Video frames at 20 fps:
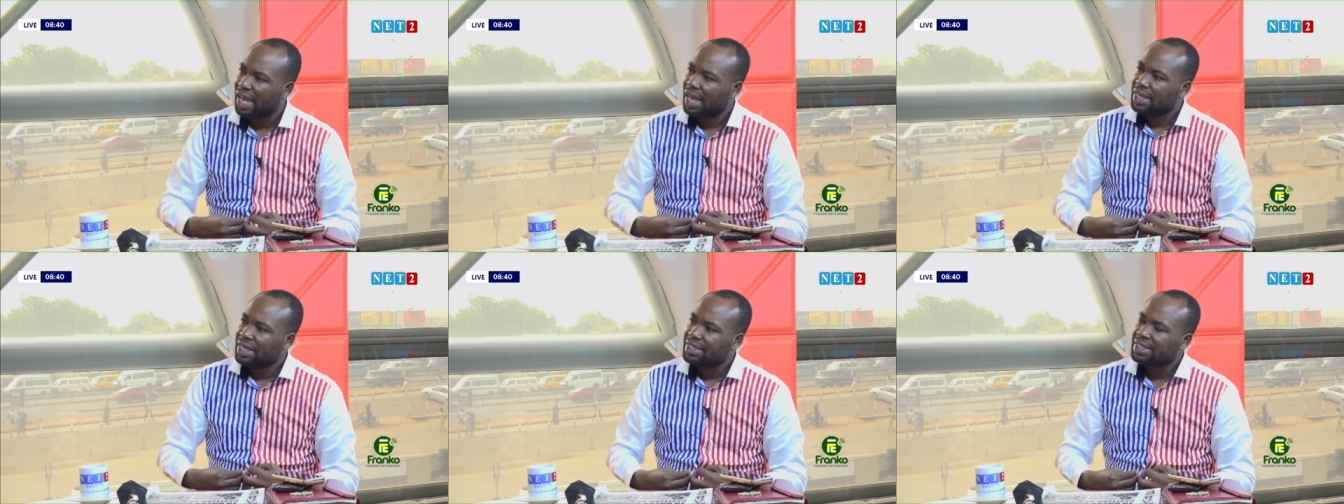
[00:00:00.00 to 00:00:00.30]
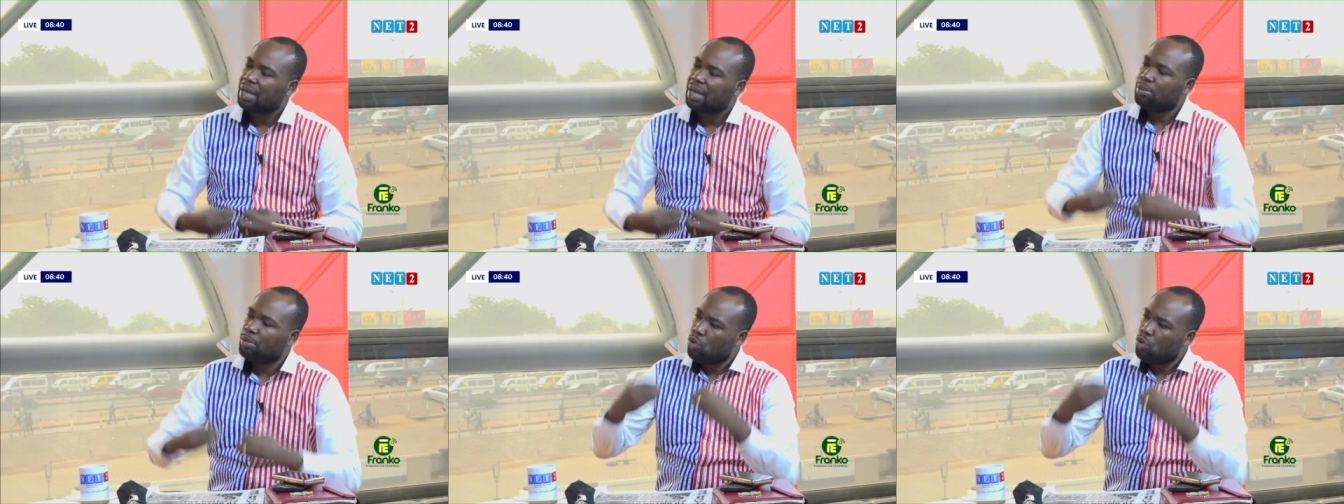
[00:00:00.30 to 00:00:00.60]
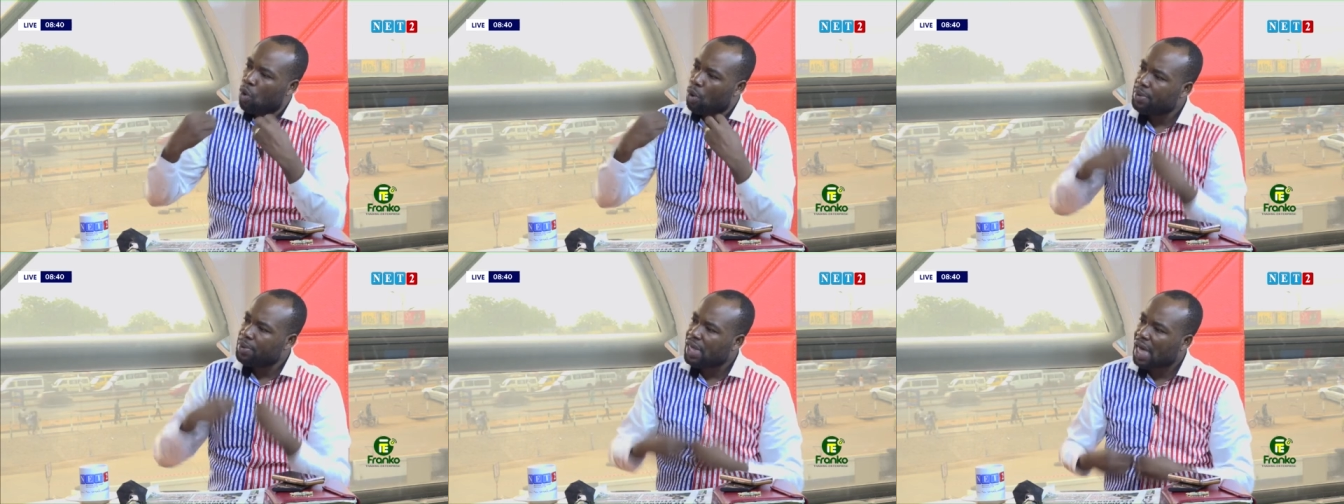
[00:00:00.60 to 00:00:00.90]
se mi
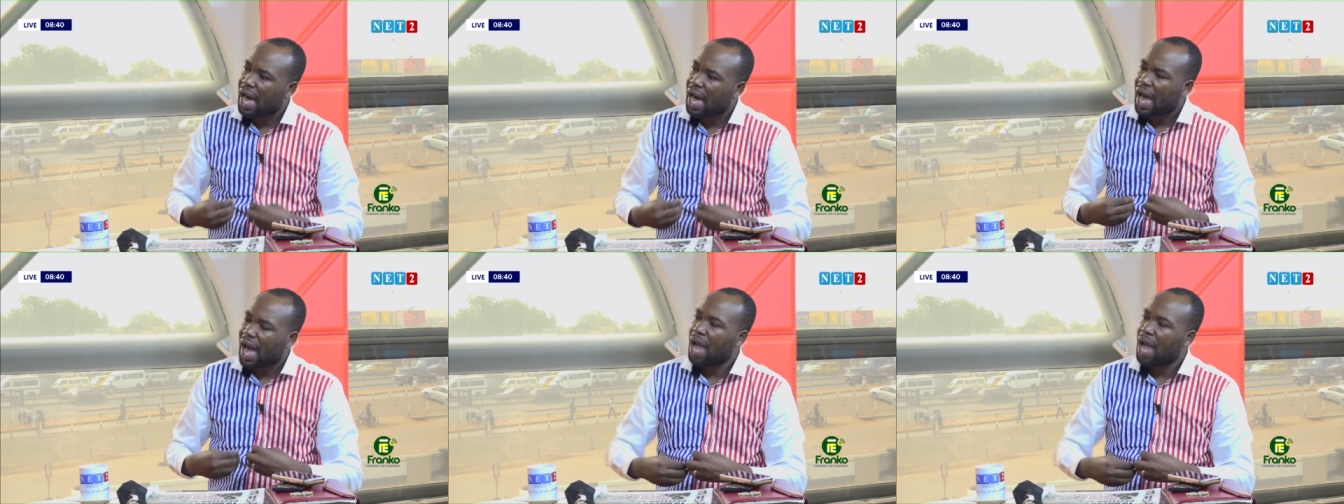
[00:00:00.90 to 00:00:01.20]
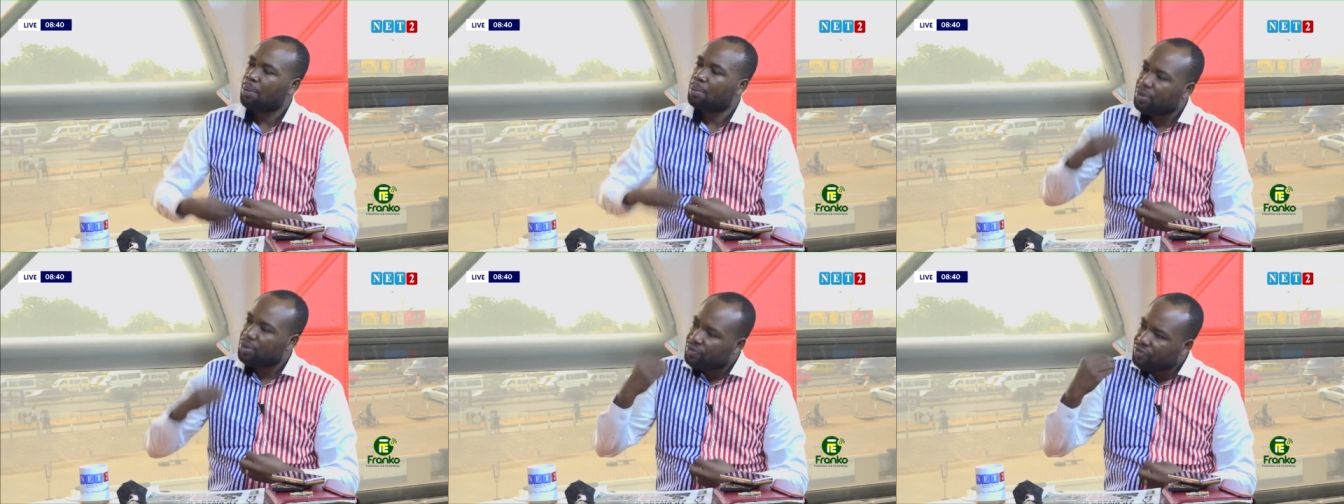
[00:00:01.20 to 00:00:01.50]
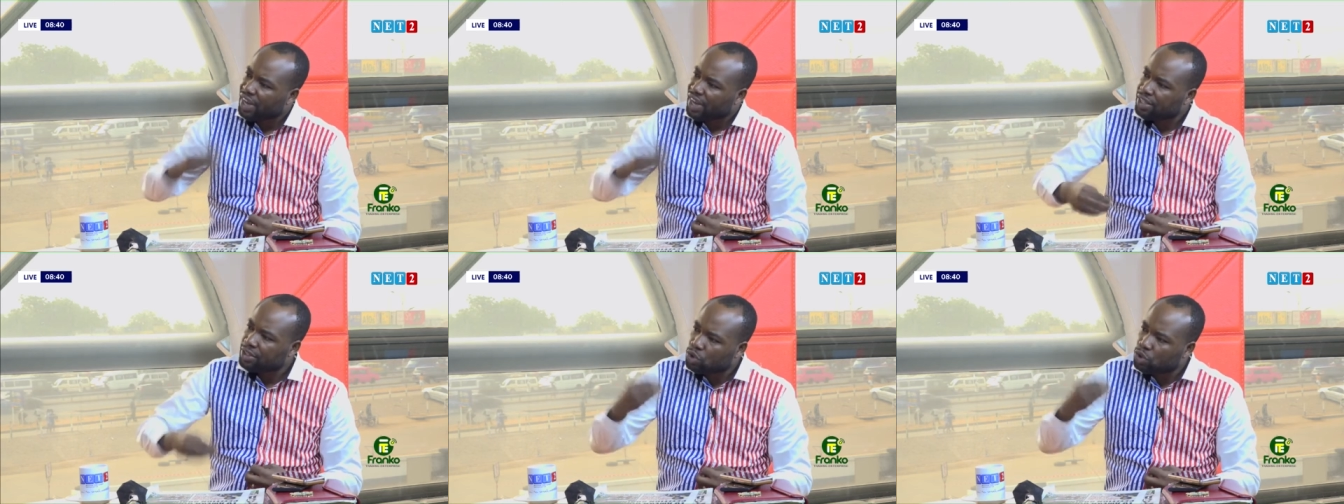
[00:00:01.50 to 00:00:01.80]
wo bi a I
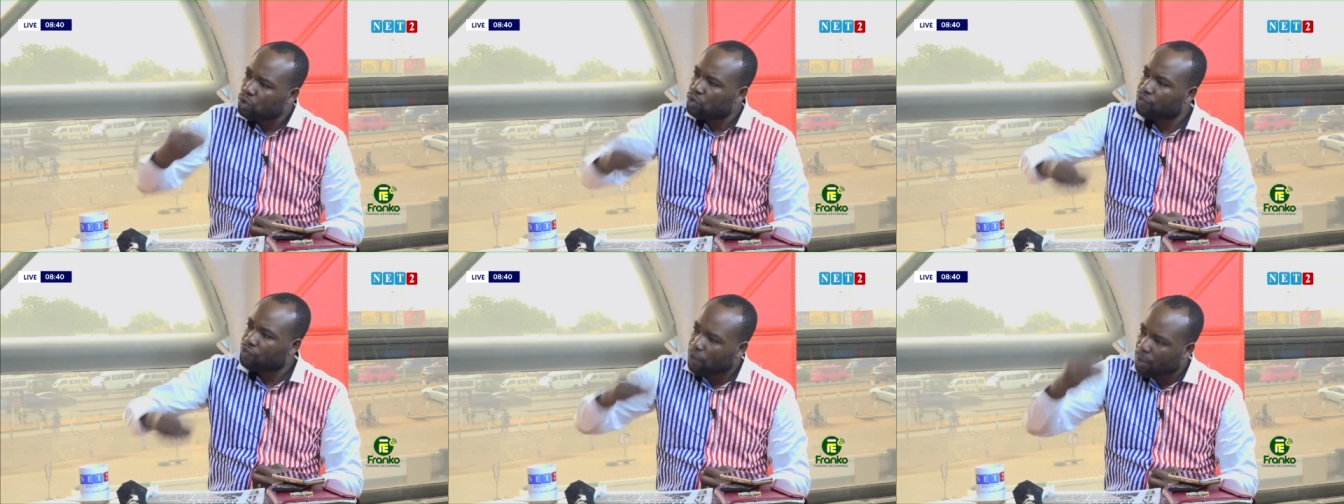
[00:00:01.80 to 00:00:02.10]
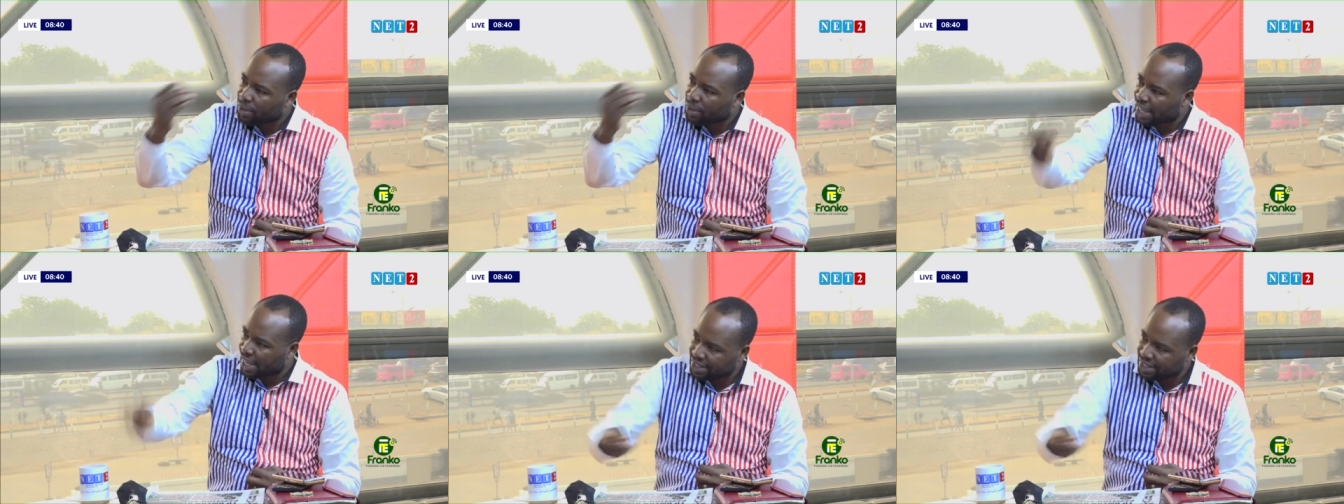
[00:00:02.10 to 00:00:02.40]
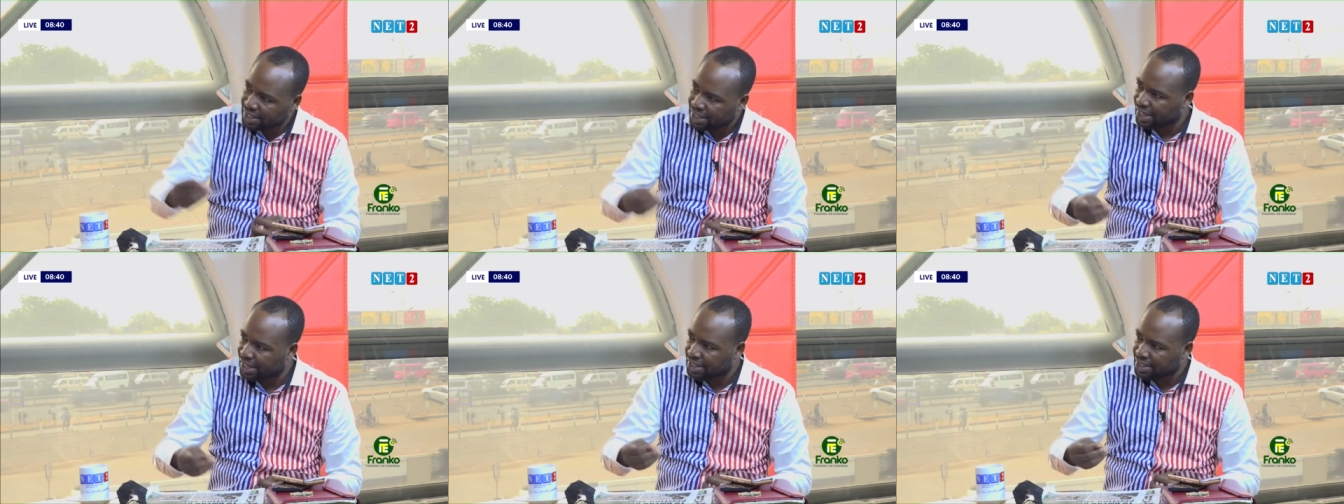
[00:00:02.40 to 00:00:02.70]
prevent you from
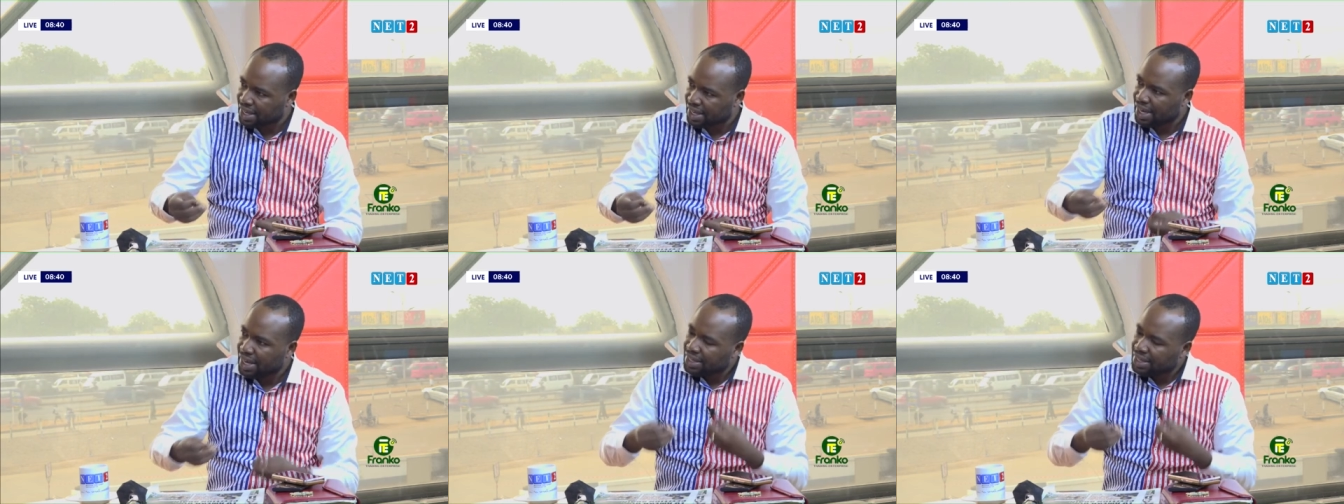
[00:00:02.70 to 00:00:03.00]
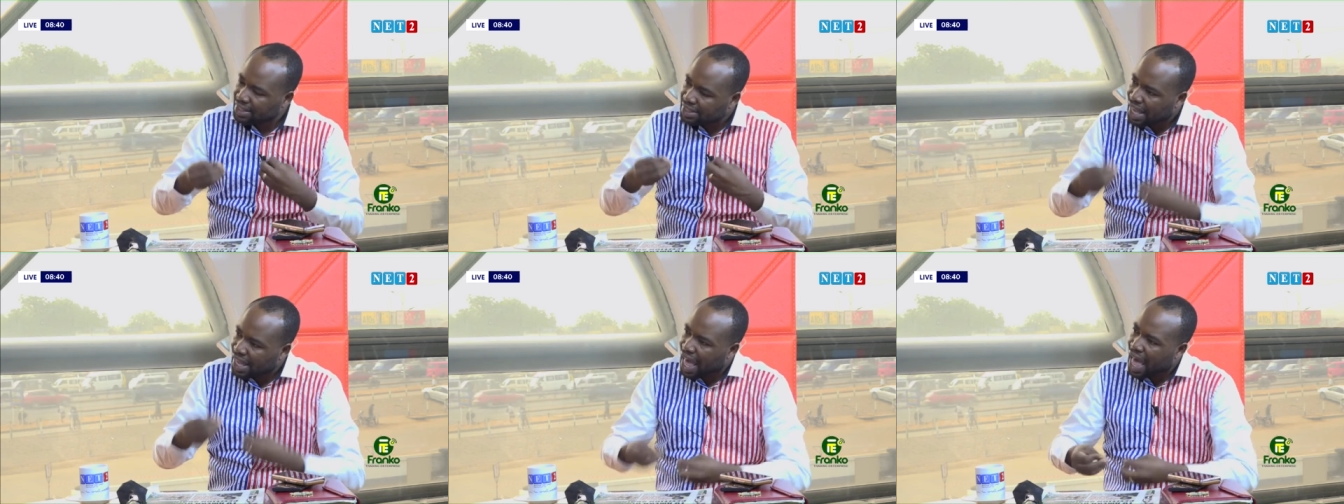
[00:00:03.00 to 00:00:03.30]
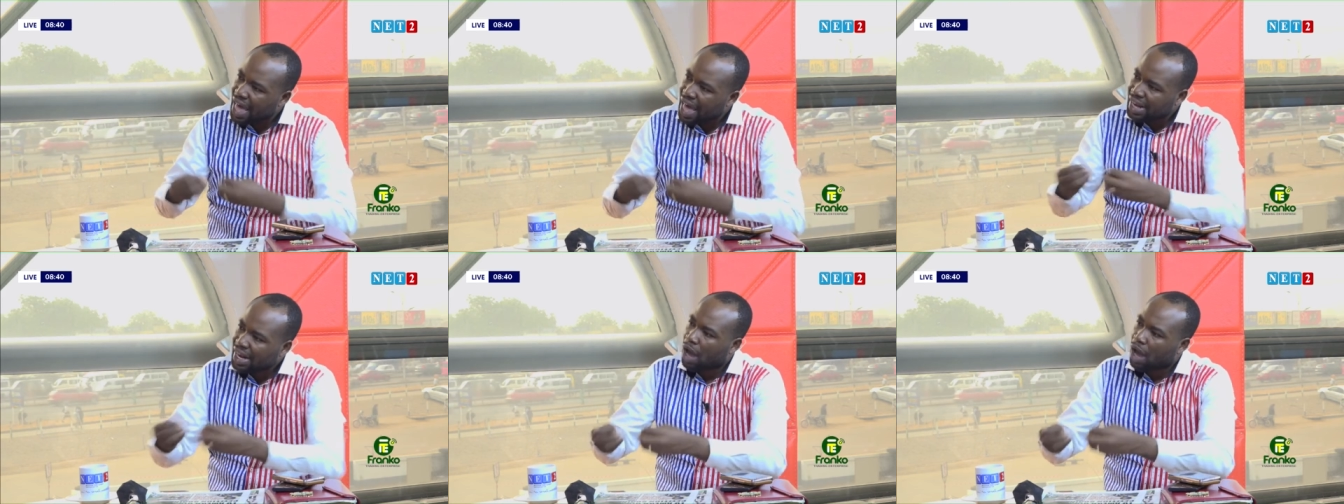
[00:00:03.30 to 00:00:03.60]
getting it
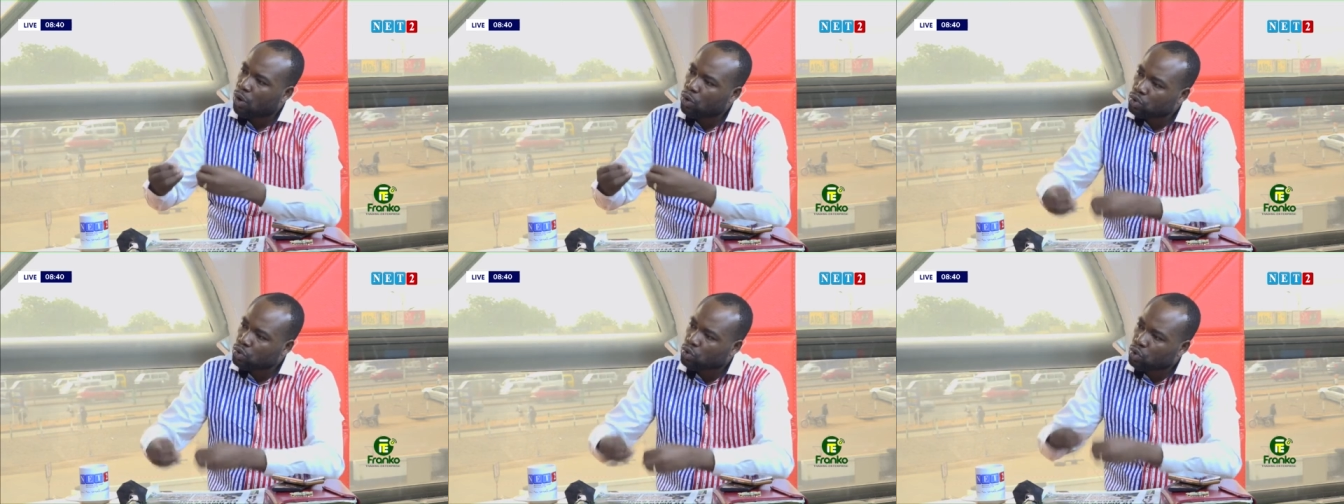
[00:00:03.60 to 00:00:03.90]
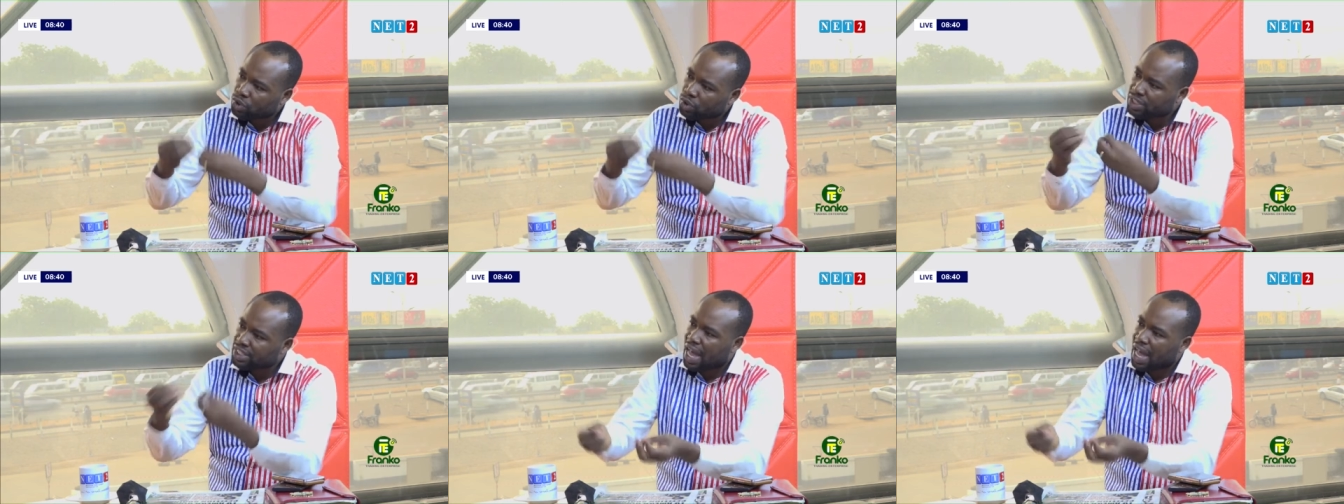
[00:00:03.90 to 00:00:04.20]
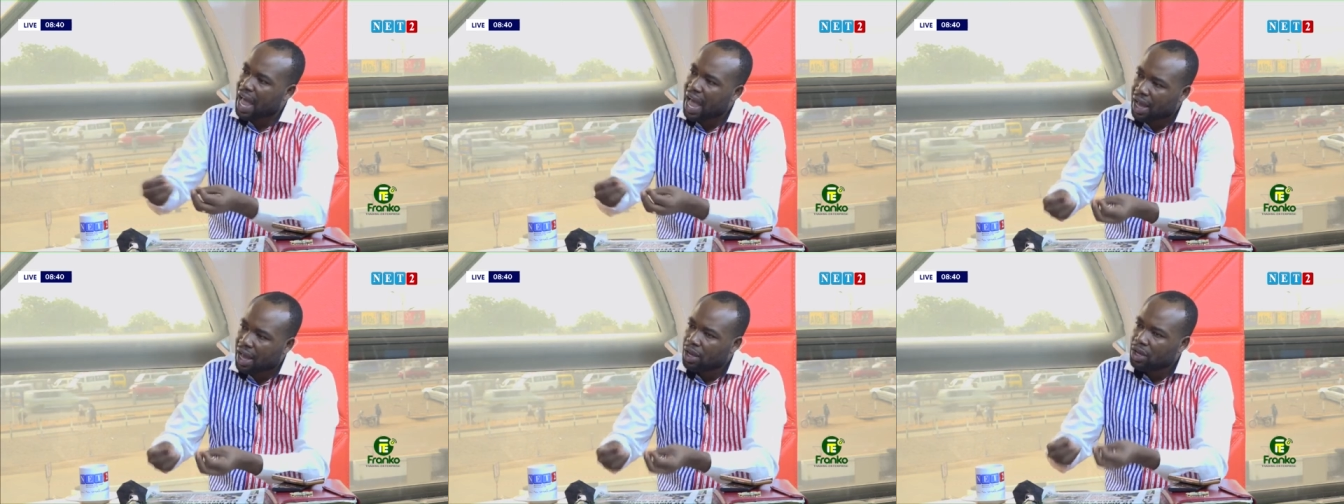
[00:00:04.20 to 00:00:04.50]
sa na won so
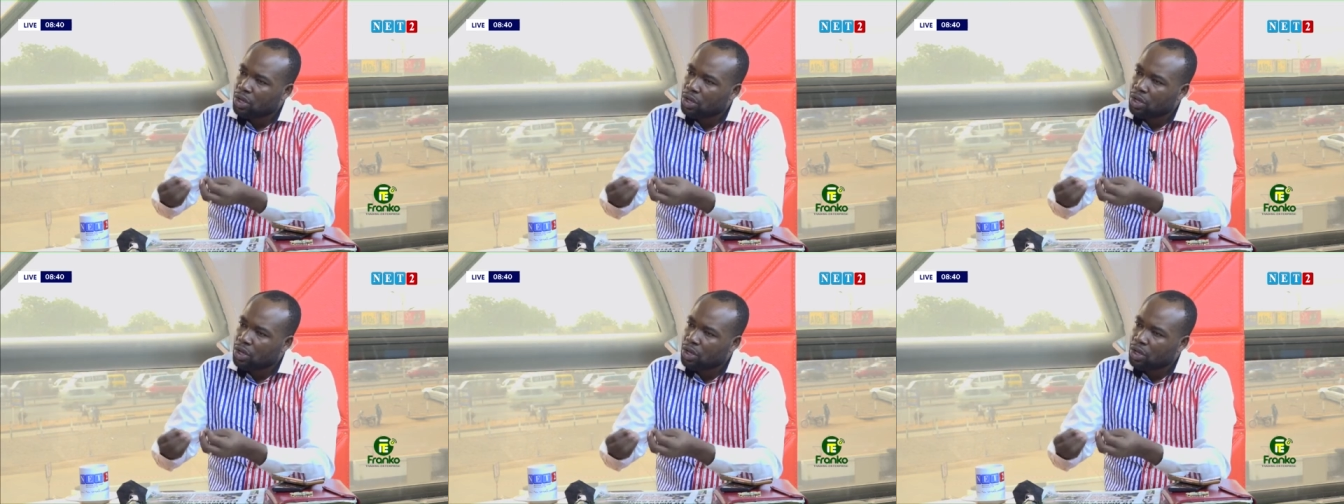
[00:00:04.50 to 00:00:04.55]
sha.